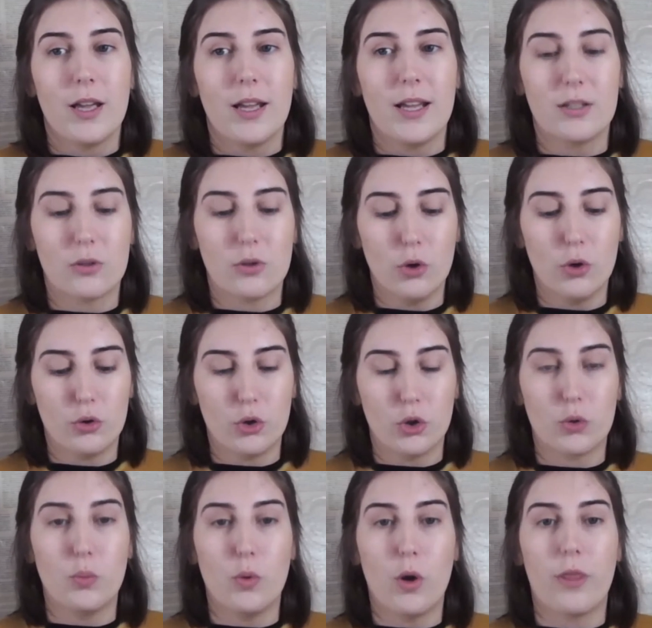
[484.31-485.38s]
it's not
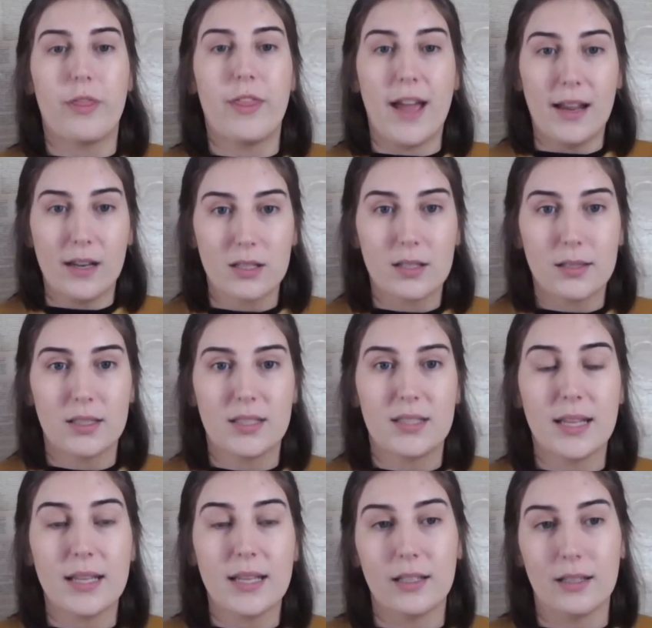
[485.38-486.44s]
just what that
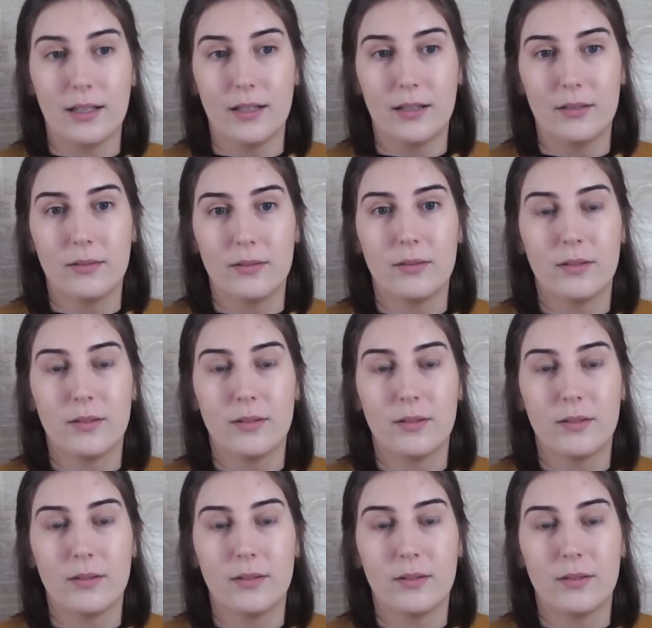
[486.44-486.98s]
singular